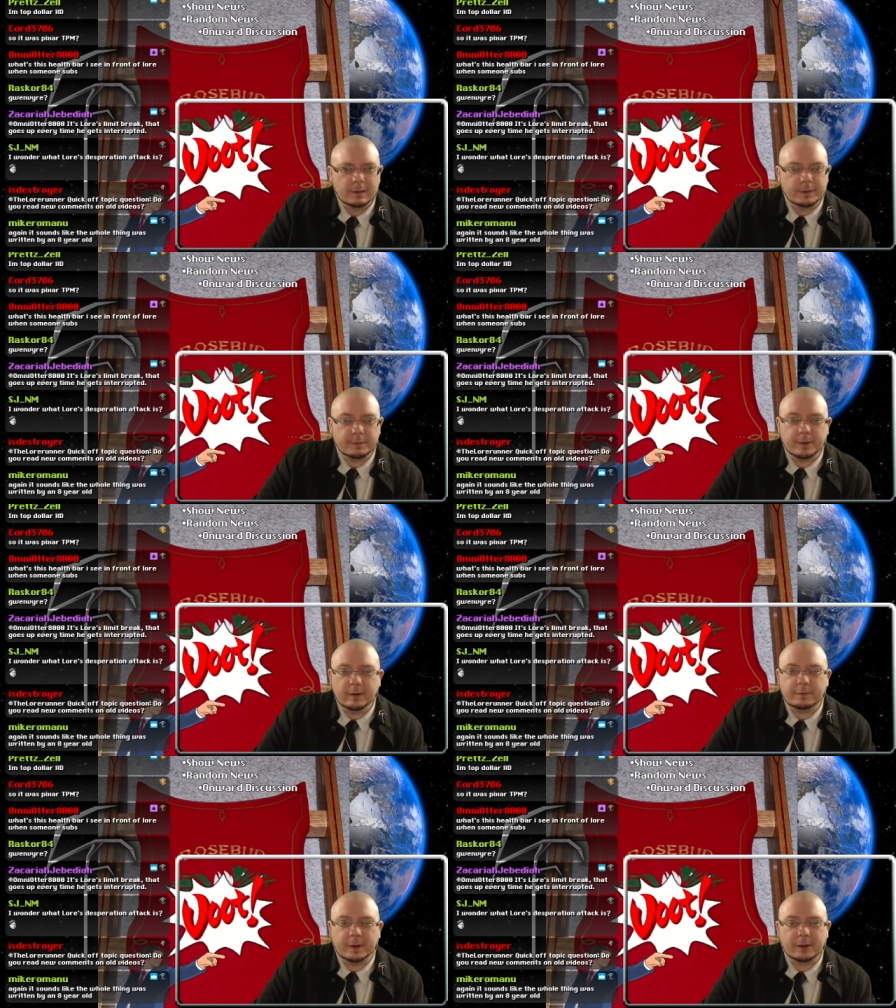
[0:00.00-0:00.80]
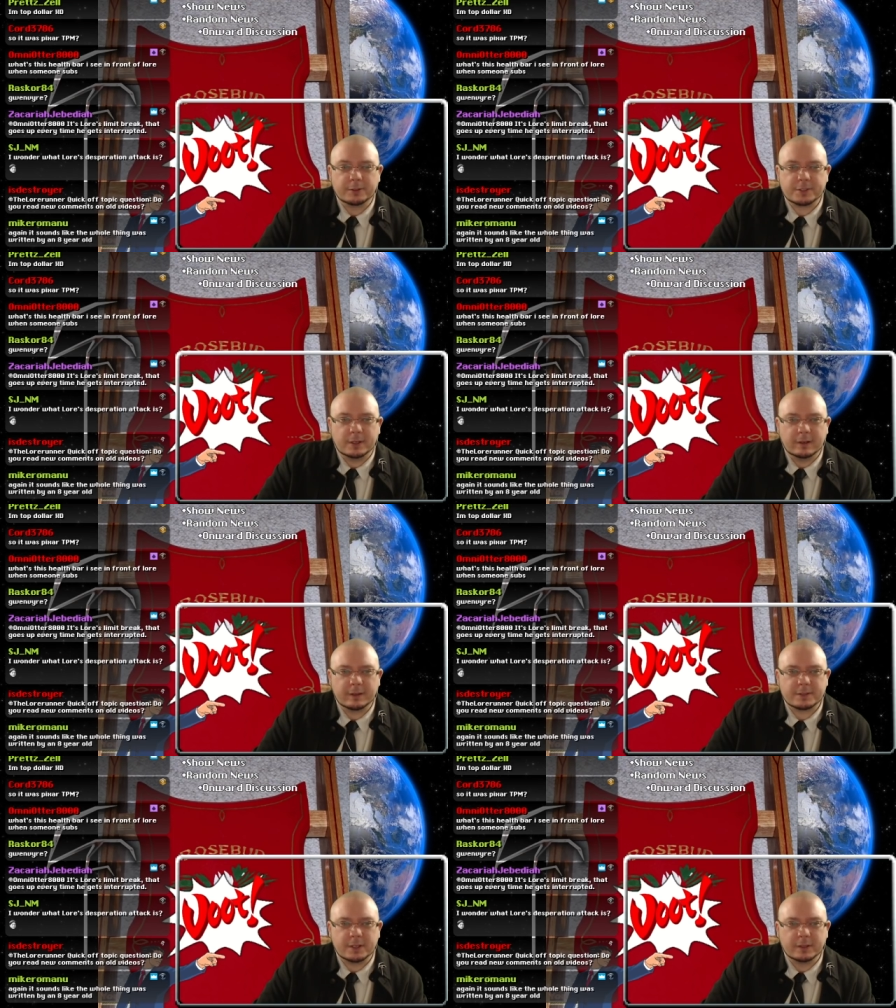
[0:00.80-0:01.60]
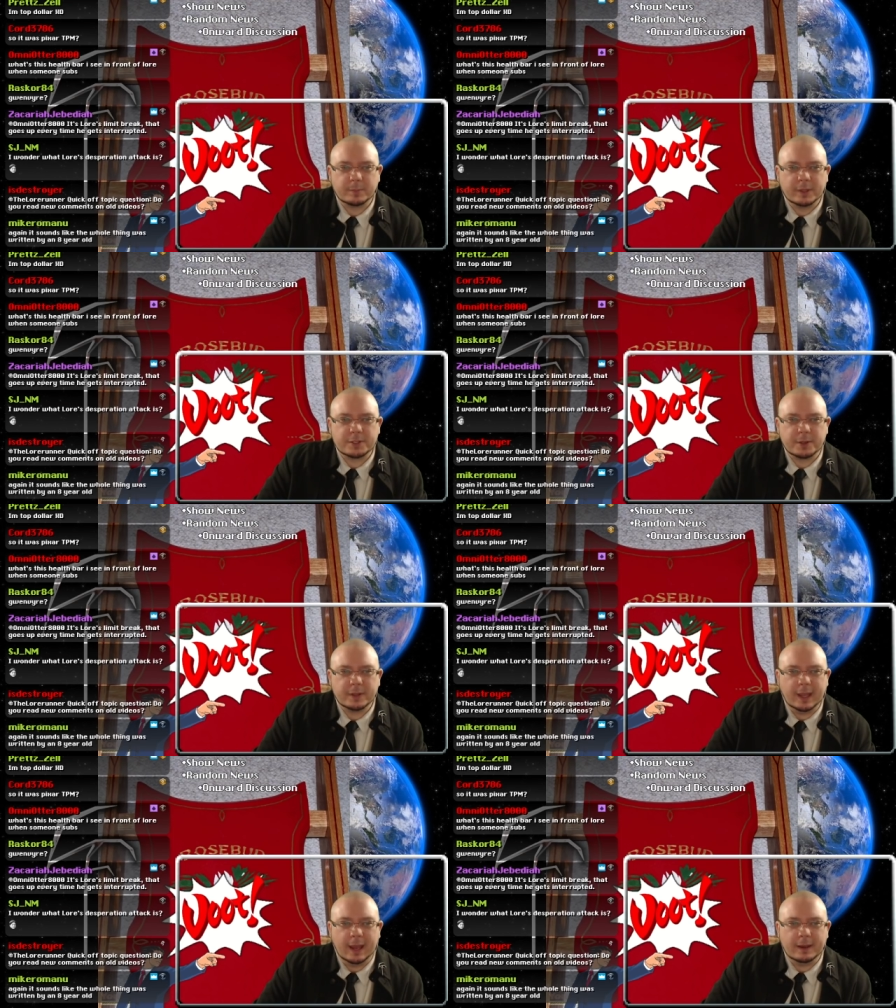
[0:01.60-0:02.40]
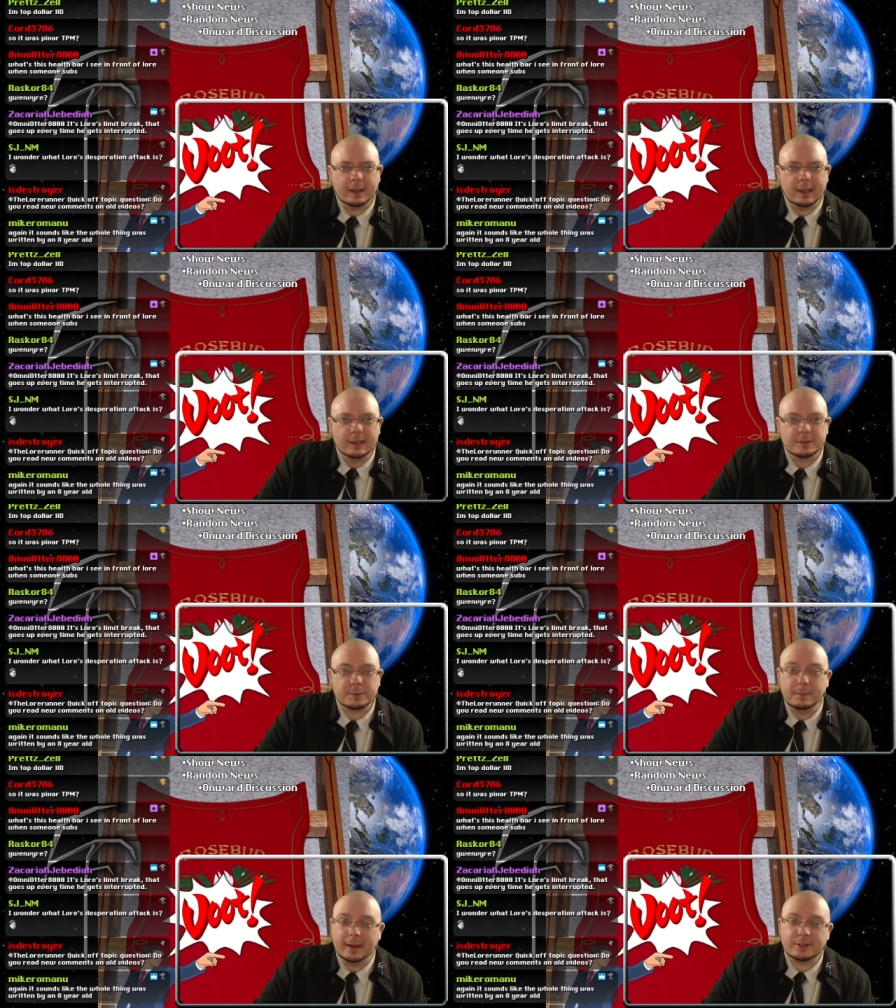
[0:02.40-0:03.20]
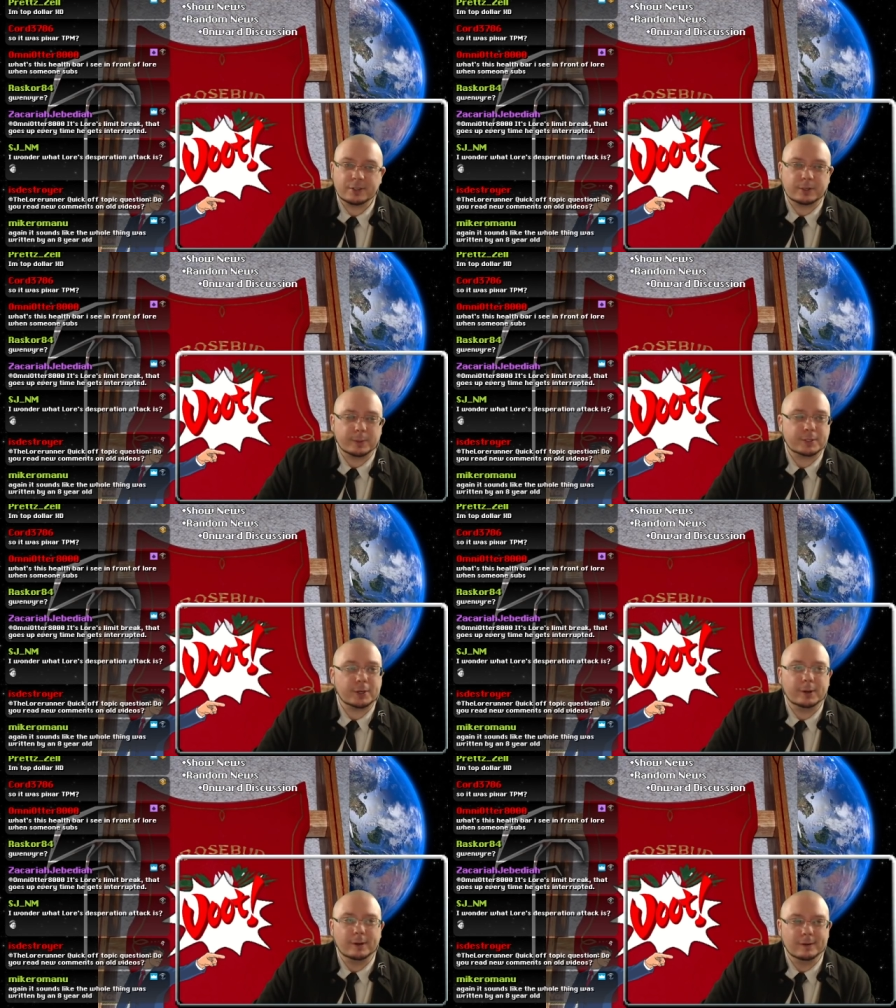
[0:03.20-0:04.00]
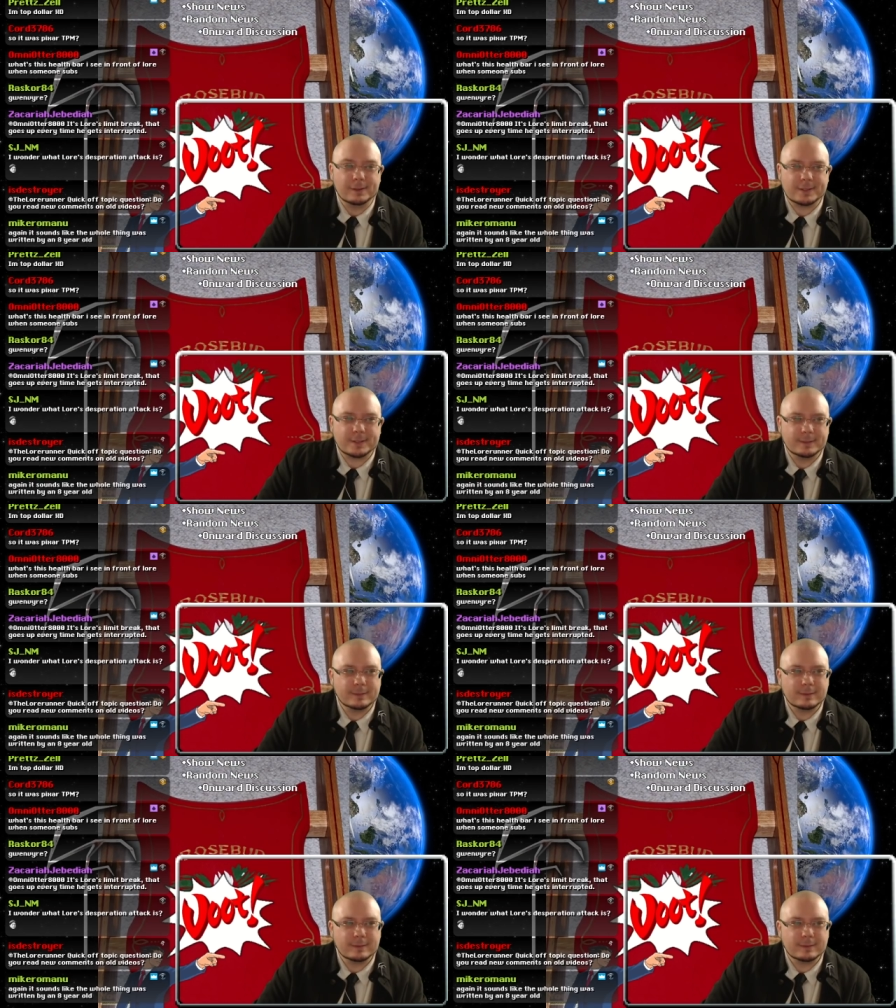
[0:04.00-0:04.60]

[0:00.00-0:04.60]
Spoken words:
The very final song, the song that plays during the ending, is Magic Returns.